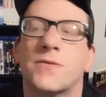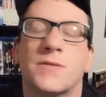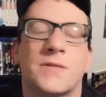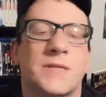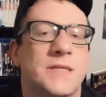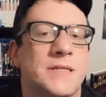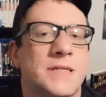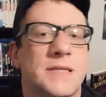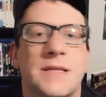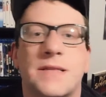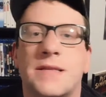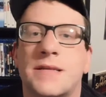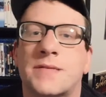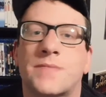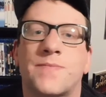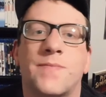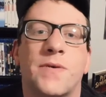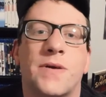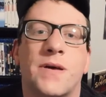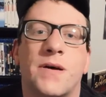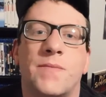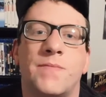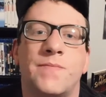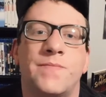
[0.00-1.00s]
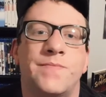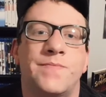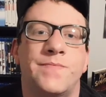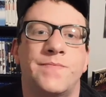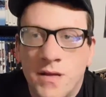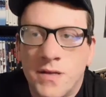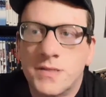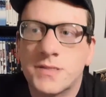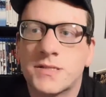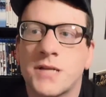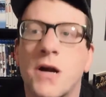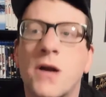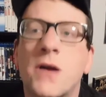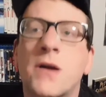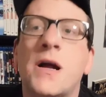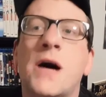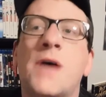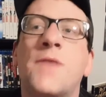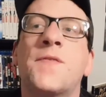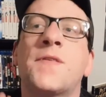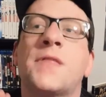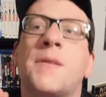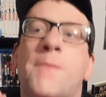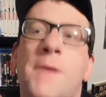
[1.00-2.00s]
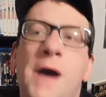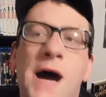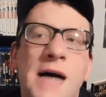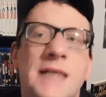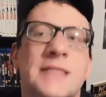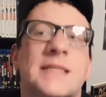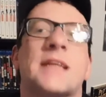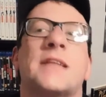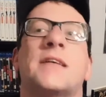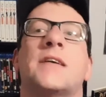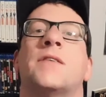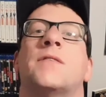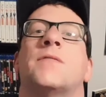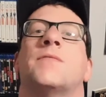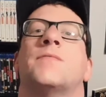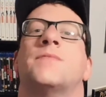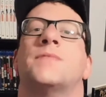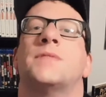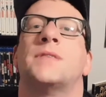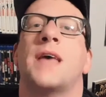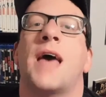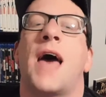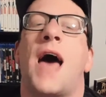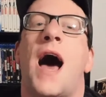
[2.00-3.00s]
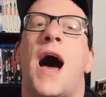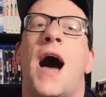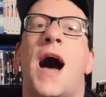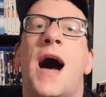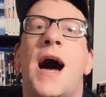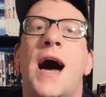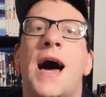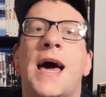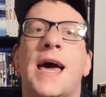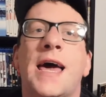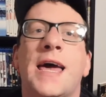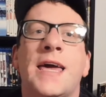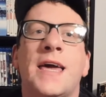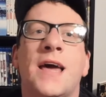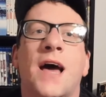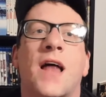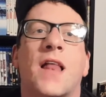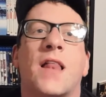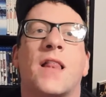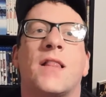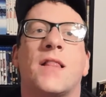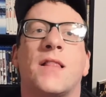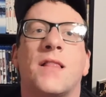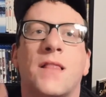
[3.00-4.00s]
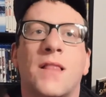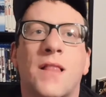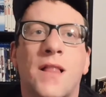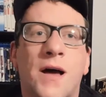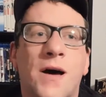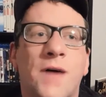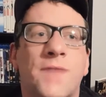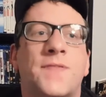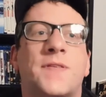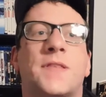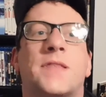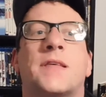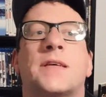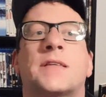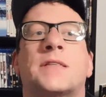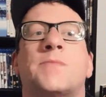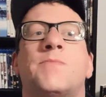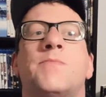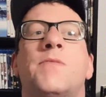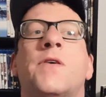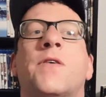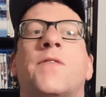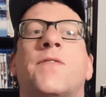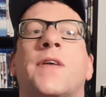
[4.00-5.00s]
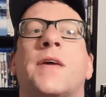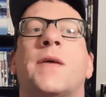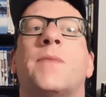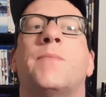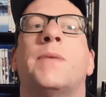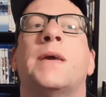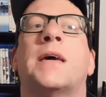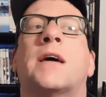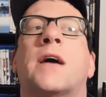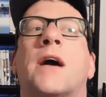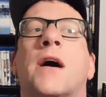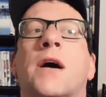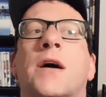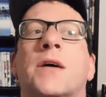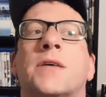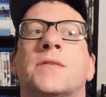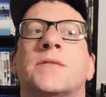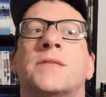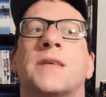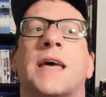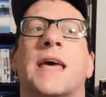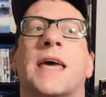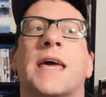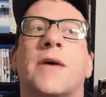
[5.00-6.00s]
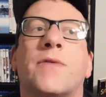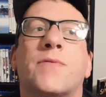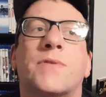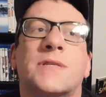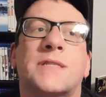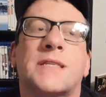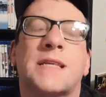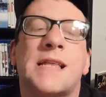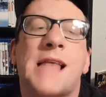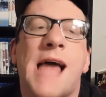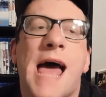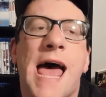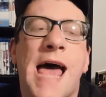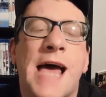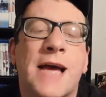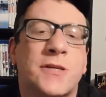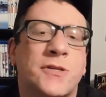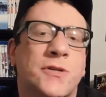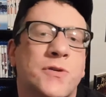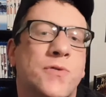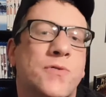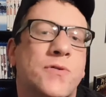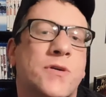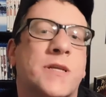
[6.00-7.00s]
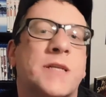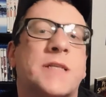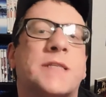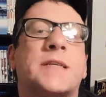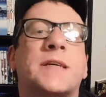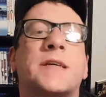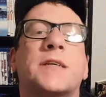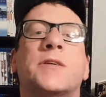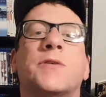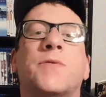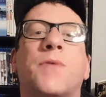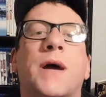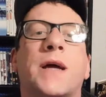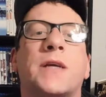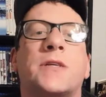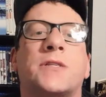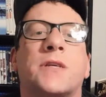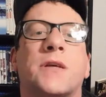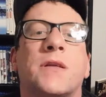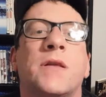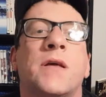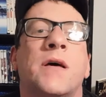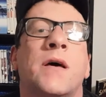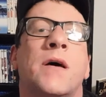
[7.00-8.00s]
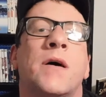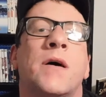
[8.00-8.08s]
is in this film. Start off with the positives. I loved this movie because it was an actual continuation